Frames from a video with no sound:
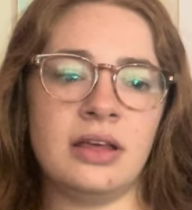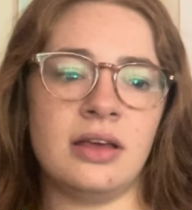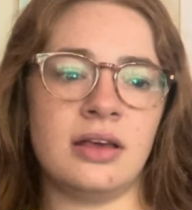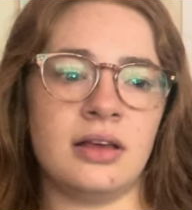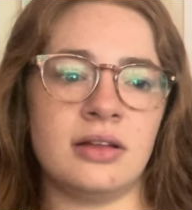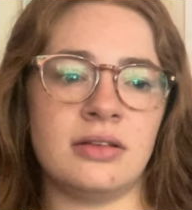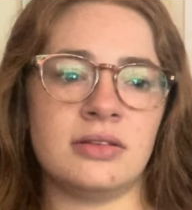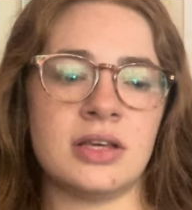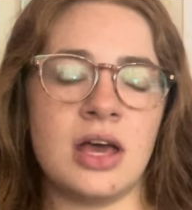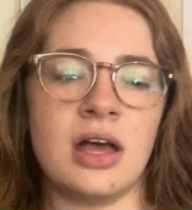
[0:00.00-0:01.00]

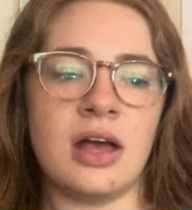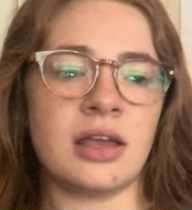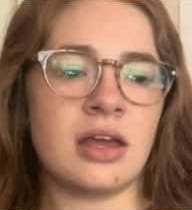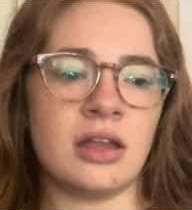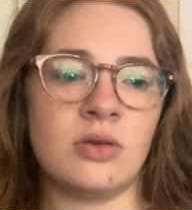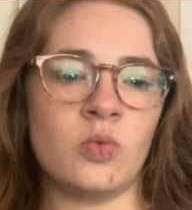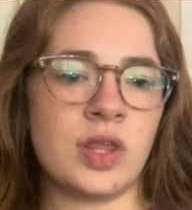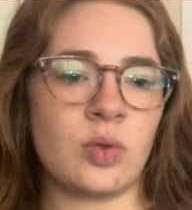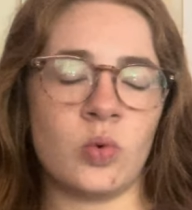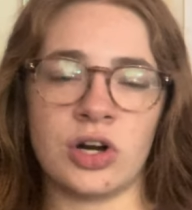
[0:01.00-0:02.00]
And again,
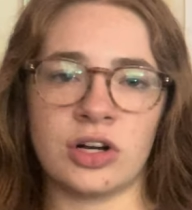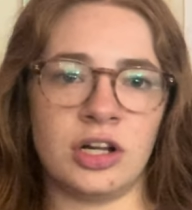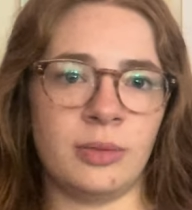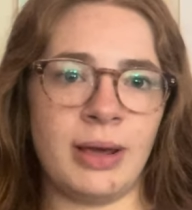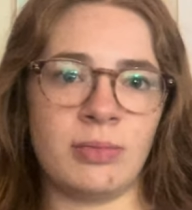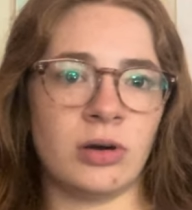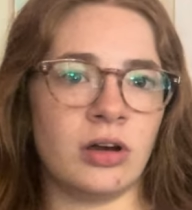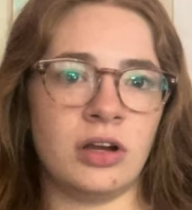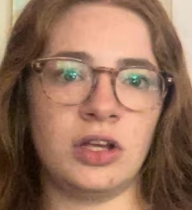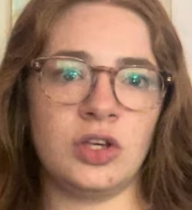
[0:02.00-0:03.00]
with watercolor
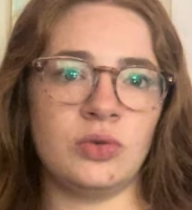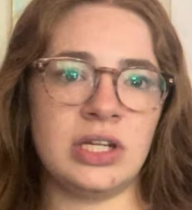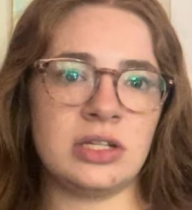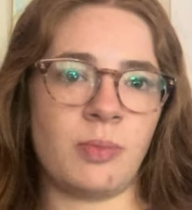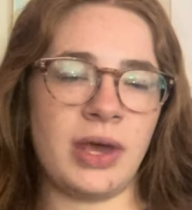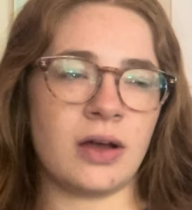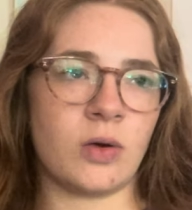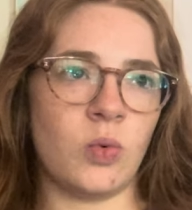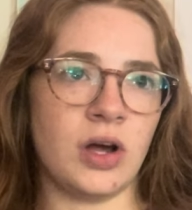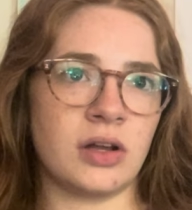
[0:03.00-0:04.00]
paper, you need to pick
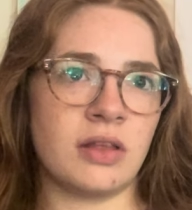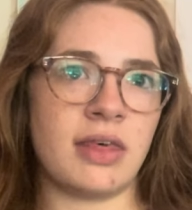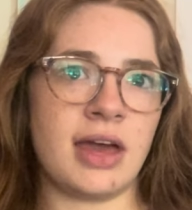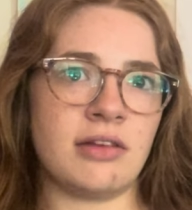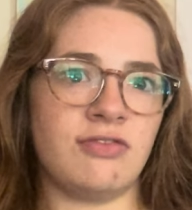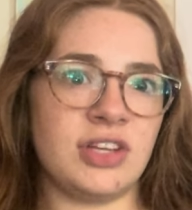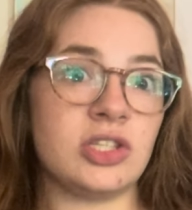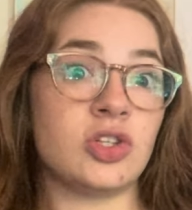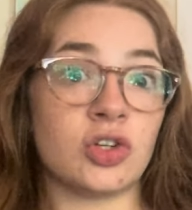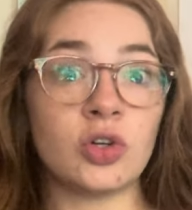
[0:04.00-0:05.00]
one that
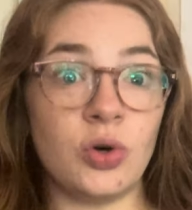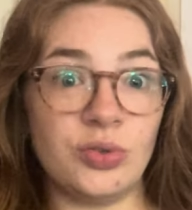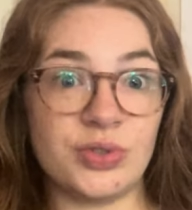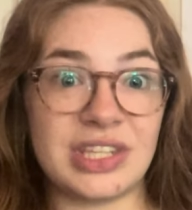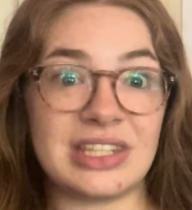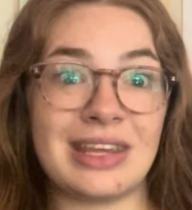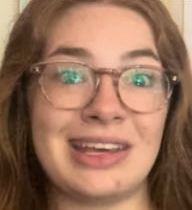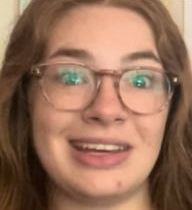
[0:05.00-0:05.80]
fits your goals.